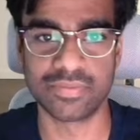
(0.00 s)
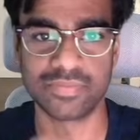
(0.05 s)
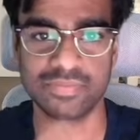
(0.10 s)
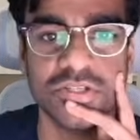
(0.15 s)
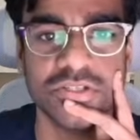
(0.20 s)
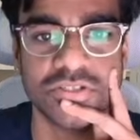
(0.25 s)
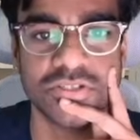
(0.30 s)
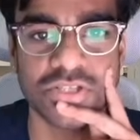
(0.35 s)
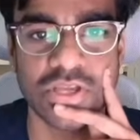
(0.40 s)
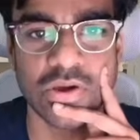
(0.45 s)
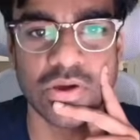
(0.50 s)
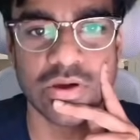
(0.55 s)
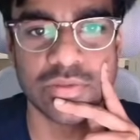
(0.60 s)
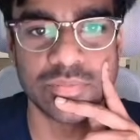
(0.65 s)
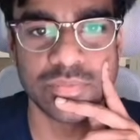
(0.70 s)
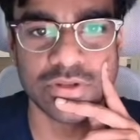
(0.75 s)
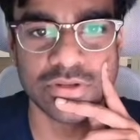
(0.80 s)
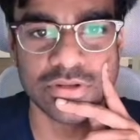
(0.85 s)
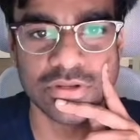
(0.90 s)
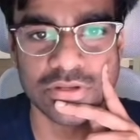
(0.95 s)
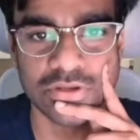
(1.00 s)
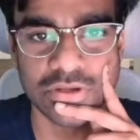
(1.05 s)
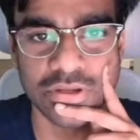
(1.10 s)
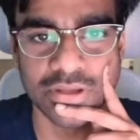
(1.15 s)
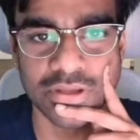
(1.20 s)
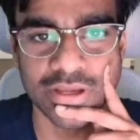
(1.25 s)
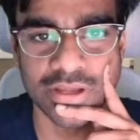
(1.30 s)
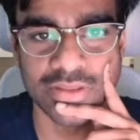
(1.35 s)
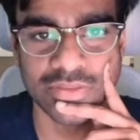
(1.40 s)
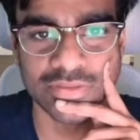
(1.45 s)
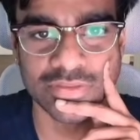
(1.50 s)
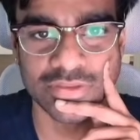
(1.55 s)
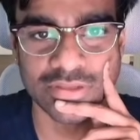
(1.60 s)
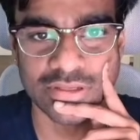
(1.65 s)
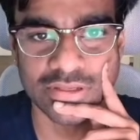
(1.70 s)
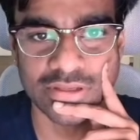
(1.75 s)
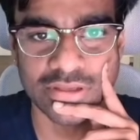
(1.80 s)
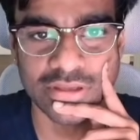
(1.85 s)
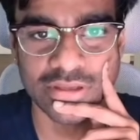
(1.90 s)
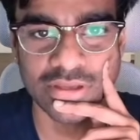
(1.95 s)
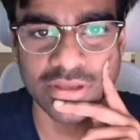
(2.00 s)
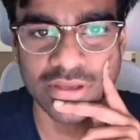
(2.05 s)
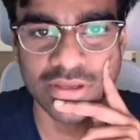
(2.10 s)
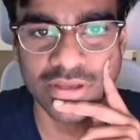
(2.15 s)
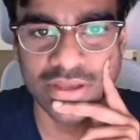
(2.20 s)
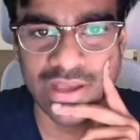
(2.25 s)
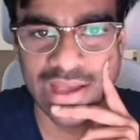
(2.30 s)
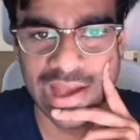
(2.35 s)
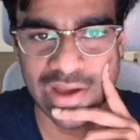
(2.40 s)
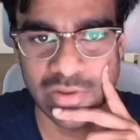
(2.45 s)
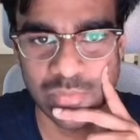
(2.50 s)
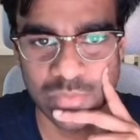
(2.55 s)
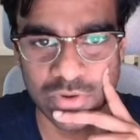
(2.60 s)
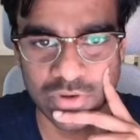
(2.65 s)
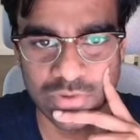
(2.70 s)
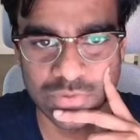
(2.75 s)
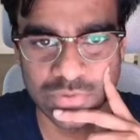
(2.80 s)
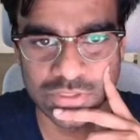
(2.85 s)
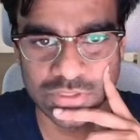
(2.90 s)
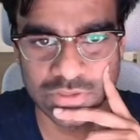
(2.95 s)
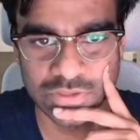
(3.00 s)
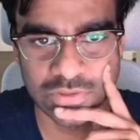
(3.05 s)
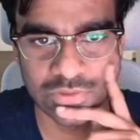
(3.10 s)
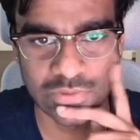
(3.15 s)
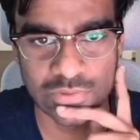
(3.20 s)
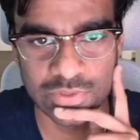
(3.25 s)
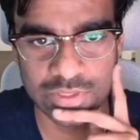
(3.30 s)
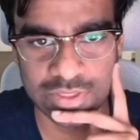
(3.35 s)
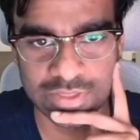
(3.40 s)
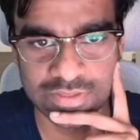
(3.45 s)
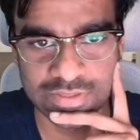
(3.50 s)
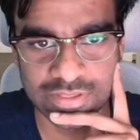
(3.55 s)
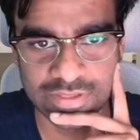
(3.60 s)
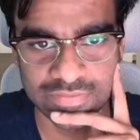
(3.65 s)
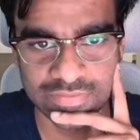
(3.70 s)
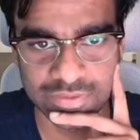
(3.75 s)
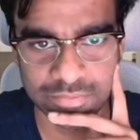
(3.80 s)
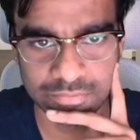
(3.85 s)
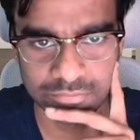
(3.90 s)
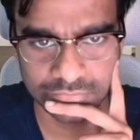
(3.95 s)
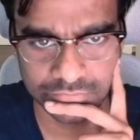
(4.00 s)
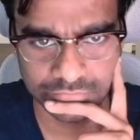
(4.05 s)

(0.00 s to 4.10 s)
Just go up and look at the output which Claude has given.